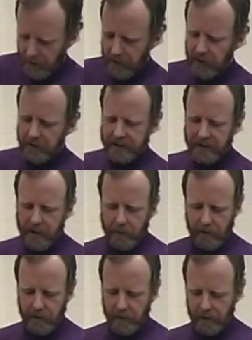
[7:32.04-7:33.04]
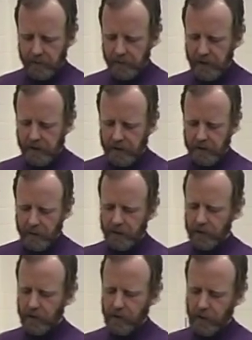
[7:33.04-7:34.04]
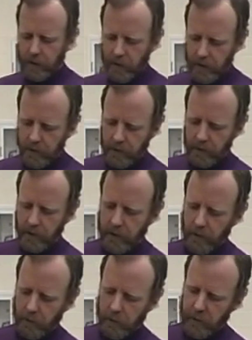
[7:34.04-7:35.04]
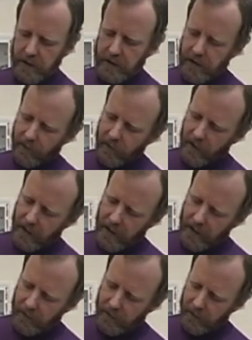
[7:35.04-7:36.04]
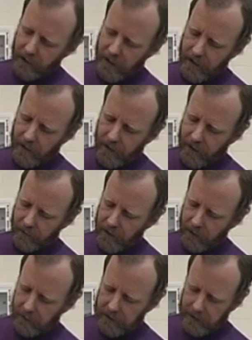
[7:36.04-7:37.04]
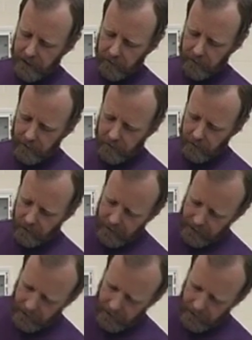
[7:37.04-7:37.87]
a little stubborn, especially when they're new, but once they've gone on and off a couple times, they're a lot